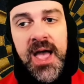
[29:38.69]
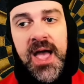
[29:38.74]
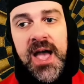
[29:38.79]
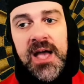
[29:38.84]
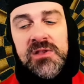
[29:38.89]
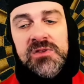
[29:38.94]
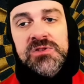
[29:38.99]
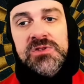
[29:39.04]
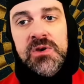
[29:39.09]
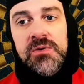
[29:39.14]

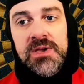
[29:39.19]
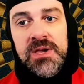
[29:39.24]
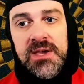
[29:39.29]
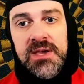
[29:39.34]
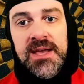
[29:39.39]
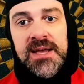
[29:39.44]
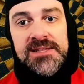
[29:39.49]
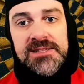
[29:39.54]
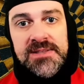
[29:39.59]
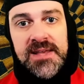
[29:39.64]
And so he
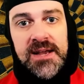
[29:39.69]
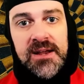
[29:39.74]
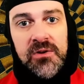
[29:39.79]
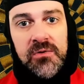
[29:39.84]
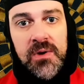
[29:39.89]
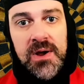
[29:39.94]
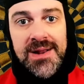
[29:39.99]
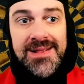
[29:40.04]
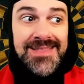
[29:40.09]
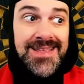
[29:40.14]
gets that
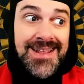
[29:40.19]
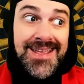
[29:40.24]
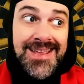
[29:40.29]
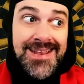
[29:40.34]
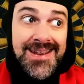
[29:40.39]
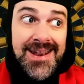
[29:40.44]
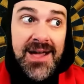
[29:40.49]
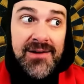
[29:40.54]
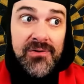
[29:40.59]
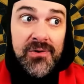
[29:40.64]
credit that he
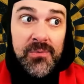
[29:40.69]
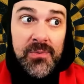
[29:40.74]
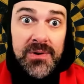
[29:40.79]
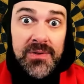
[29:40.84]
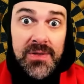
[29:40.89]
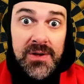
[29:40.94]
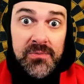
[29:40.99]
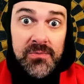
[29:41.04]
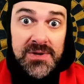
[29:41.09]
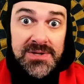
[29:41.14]
never
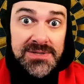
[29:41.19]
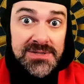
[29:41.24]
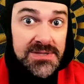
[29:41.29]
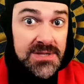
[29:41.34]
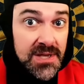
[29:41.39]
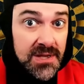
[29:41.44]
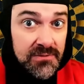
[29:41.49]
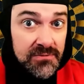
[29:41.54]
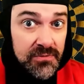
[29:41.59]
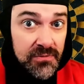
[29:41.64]
really
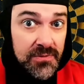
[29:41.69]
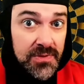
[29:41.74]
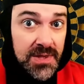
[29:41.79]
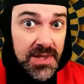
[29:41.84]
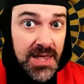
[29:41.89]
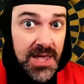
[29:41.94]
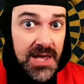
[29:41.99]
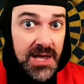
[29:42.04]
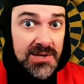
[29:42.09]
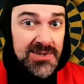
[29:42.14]
received for The
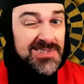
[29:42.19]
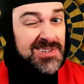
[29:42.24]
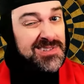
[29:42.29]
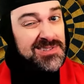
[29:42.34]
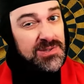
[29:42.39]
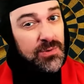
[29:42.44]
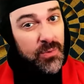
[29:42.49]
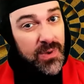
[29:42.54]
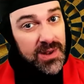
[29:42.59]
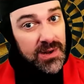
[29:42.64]
Cage
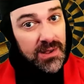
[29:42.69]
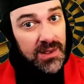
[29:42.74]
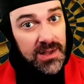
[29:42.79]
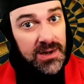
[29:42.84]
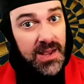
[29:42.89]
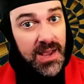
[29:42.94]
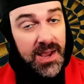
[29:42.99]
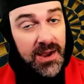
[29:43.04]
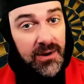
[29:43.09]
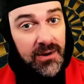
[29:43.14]
since it went
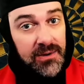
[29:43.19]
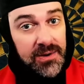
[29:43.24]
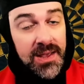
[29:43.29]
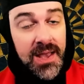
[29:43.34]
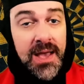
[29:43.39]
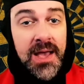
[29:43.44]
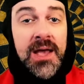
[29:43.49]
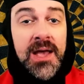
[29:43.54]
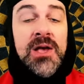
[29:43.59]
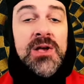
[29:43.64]
unaired.
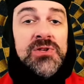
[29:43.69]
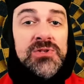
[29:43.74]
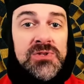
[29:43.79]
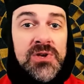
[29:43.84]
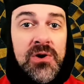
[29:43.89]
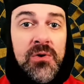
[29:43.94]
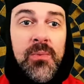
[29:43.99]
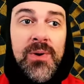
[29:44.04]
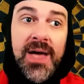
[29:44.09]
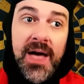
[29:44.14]

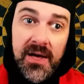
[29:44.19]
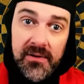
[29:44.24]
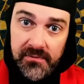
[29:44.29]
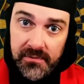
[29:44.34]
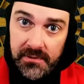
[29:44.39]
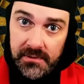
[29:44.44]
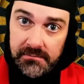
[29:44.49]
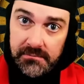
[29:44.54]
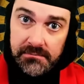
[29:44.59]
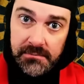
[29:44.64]
So we have
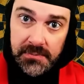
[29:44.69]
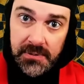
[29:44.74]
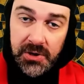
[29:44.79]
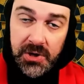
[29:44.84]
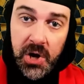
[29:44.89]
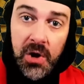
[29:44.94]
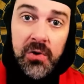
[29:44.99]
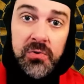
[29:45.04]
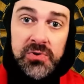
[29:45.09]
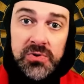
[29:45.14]

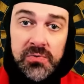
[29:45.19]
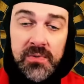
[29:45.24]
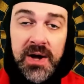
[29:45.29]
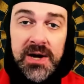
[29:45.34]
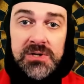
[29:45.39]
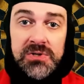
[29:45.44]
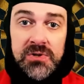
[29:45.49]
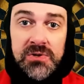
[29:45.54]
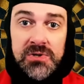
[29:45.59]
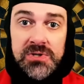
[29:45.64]

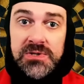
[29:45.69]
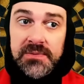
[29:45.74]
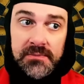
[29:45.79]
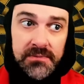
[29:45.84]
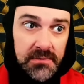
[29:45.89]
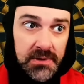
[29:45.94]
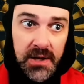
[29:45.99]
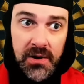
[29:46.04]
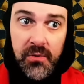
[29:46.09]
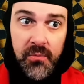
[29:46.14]
co-directors,
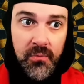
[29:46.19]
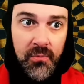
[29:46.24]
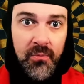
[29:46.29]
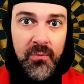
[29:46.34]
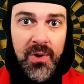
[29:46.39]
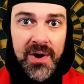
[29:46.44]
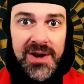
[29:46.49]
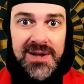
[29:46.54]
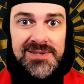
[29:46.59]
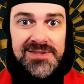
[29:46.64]
you know,
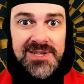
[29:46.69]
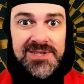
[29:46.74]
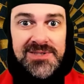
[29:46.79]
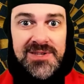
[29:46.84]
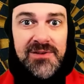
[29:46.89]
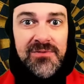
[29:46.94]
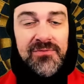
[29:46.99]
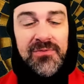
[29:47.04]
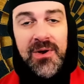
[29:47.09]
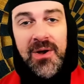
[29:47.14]
one
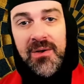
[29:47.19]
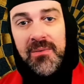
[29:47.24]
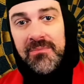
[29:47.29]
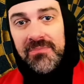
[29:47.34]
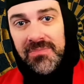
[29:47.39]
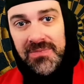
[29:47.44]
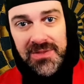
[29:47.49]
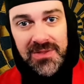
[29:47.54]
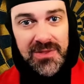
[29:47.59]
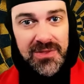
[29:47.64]
existing
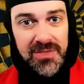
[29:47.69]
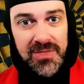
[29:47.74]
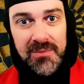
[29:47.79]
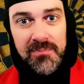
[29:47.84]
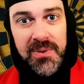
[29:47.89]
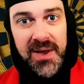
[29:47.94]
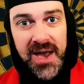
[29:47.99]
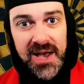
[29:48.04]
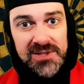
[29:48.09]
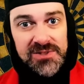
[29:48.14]
from the
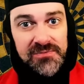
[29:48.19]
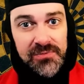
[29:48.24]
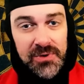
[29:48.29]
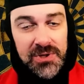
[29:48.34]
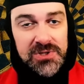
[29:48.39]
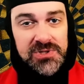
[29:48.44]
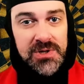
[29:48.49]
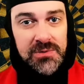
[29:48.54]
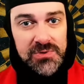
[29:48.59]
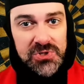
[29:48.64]
past
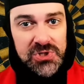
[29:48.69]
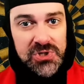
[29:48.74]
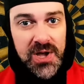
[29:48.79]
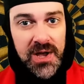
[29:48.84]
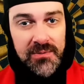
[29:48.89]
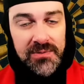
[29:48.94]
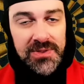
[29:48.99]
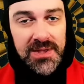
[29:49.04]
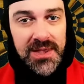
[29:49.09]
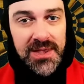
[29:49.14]
footage that was
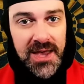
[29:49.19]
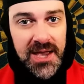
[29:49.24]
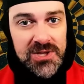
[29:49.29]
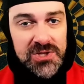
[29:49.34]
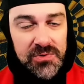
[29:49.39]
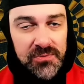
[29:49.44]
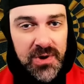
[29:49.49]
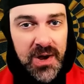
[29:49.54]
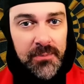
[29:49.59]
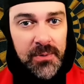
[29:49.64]
shot with the cage
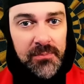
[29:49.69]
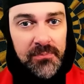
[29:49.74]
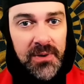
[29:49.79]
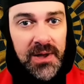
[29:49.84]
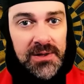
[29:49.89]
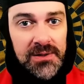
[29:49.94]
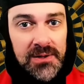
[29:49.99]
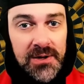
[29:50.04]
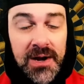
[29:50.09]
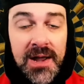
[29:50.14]
and Robert
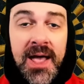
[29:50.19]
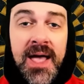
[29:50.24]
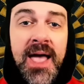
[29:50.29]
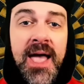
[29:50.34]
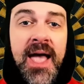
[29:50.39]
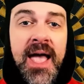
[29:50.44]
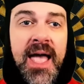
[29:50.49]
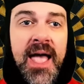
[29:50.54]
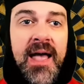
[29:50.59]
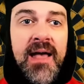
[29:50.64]
Butler,
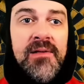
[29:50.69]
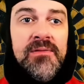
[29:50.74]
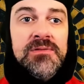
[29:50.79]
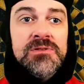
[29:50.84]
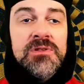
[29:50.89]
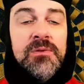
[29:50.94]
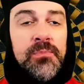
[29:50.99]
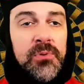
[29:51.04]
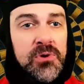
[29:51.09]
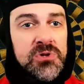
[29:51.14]
and
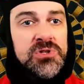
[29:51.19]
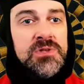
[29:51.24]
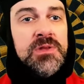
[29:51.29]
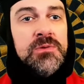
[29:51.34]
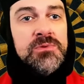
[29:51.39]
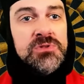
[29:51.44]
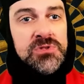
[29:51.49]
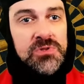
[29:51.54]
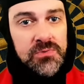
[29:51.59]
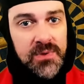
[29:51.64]
the person that
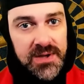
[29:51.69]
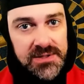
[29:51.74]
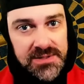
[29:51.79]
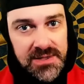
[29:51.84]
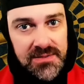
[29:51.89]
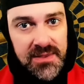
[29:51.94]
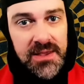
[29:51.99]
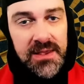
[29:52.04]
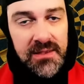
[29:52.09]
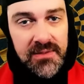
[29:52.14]
was
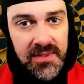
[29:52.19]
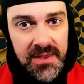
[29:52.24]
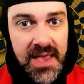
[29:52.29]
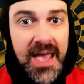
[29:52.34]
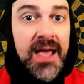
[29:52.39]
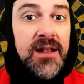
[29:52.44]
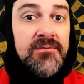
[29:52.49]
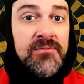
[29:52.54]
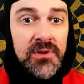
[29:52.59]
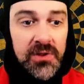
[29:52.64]
directing the
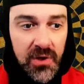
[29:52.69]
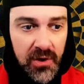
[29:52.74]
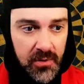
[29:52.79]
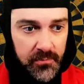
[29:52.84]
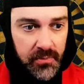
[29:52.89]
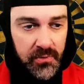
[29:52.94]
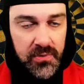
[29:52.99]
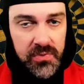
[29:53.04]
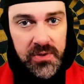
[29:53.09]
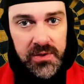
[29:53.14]

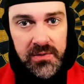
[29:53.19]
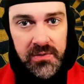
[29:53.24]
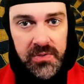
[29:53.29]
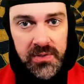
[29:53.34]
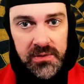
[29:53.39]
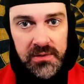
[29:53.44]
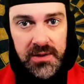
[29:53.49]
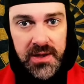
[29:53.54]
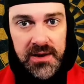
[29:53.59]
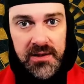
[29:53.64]
envelope or
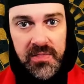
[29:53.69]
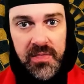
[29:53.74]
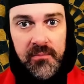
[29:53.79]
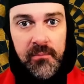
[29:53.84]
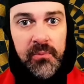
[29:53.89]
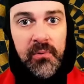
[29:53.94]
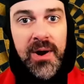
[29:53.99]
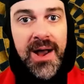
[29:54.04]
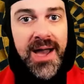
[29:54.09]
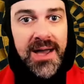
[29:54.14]
the kind of the
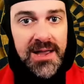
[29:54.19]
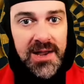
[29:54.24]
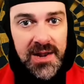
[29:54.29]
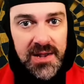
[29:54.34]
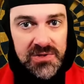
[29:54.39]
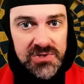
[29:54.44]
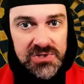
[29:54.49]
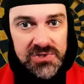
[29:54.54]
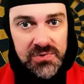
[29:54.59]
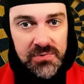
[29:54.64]

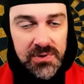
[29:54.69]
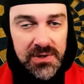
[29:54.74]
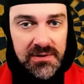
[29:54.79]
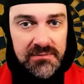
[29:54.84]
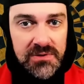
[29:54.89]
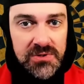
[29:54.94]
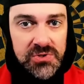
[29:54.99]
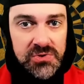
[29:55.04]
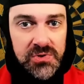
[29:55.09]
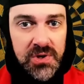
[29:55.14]
bracketing story of
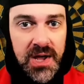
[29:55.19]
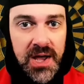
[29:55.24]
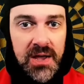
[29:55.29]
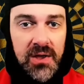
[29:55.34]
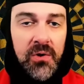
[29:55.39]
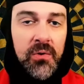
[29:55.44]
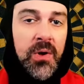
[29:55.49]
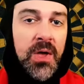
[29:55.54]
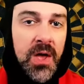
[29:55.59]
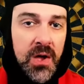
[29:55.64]
the
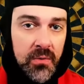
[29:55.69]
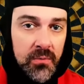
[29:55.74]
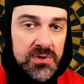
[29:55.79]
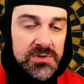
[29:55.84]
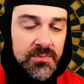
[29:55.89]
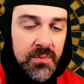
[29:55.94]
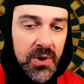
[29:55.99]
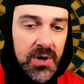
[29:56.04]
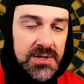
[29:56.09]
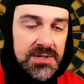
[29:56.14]
trial was
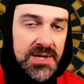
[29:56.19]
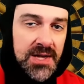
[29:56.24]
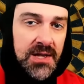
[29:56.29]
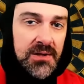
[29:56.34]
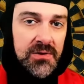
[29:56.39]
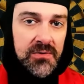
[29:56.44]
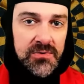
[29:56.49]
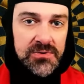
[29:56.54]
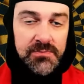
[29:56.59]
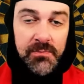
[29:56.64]
Mark
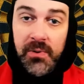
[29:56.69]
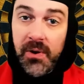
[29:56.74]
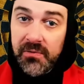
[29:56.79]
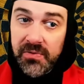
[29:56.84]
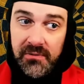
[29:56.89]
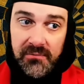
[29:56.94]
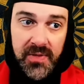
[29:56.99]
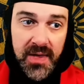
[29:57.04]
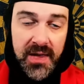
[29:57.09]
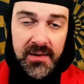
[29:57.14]
Daniels. Both
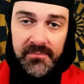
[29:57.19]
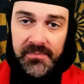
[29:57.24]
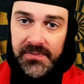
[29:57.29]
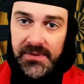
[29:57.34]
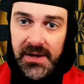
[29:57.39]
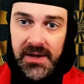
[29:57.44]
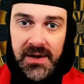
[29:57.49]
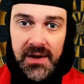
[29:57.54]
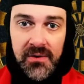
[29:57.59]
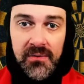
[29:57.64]
of them,
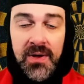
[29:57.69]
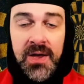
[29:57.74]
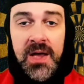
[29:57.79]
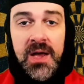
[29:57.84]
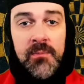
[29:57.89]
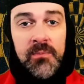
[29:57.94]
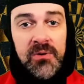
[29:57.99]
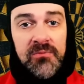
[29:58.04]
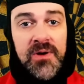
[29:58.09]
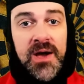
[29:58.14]
you know,
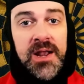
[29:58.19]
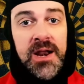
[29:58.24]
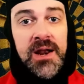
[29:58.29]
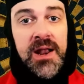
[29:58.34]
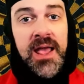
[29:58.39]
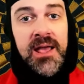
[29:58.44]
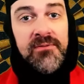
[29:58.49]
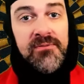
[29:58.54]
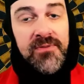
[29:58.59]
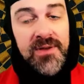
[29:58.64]
provided
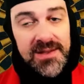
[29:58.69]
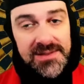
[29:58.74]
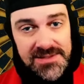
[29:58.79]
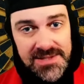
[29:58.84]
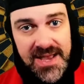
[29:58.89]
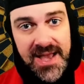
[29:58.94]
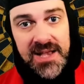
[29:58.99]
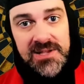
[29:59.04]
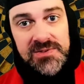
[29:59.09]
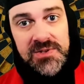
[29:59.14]
a
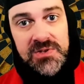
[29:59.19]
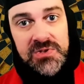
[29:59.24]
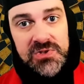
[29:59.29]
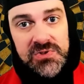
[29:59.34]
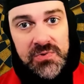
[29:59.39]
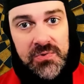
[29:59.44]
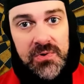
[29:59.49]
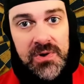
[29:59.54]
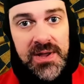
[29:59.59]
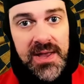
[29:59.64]
fantastic
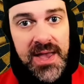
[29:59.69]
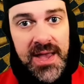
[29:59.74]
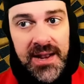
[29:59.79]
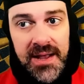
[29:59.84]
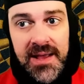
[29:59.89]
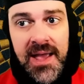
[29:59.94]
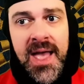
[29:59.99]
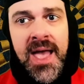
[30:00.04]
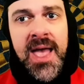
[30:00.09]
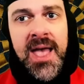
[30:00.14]
story,
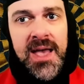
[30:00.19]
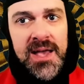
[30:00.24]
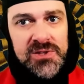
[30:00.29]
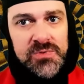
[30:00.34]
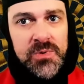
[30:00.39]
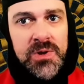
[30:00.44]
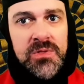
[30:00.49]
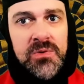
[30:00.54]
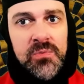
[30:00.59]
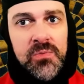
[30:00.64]
and it's
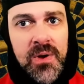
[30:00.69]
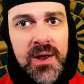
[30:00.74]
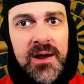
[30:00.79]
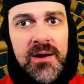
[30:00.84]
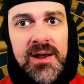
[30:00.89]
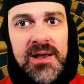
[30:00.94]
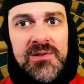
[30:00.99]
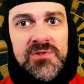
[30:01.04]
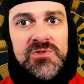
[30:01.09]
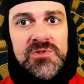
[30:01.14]
one of the rare
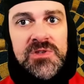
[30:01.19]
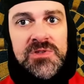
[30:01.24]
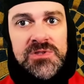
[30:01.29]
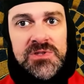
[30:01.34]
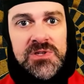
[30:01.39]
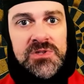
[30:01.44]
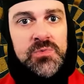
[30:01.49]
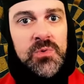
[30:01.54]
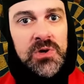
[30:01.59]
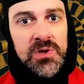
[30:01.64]

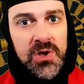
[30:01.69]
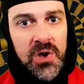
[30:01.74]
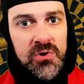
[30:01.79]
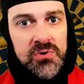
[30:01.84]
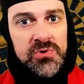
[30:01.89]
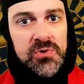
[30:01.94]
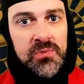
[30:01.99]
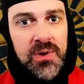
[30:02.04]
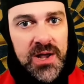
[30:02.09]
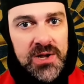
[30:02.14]
instances where
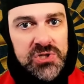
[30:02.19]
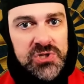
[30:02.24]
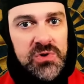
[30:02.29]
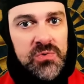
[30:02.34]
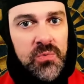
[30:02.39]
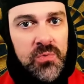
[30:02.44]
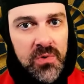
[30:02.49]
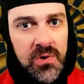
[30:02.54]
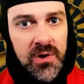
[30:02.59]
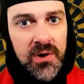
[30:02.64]

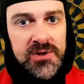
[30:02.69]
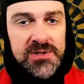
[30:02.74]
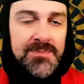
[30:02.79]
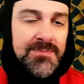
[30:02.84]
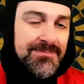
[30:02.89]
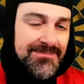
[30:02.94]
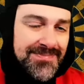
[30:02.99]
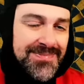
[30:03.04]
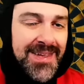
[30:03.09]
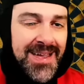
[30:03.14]
co-direction works.
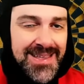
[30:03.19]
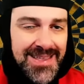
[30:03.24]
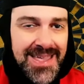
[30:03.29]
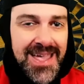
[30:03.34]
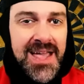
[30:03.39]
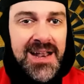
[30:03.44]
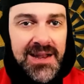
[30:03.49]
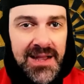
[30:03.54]
Again,